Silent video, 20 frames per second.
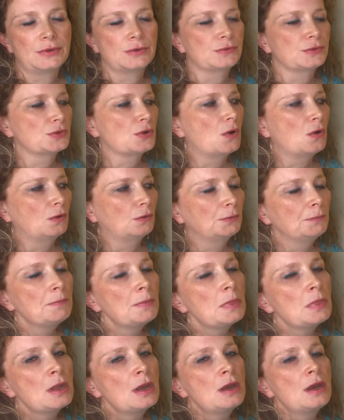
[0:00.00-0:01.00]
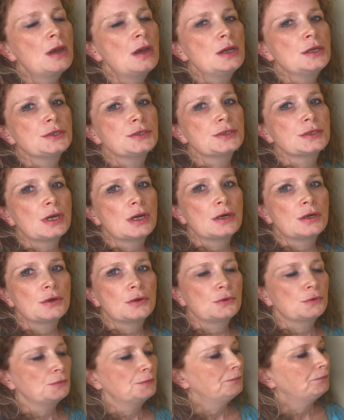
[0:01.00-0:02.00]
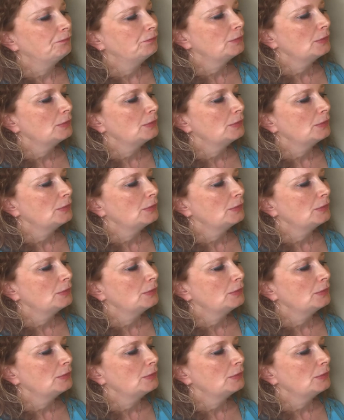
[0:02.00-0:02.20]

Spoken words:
years old. So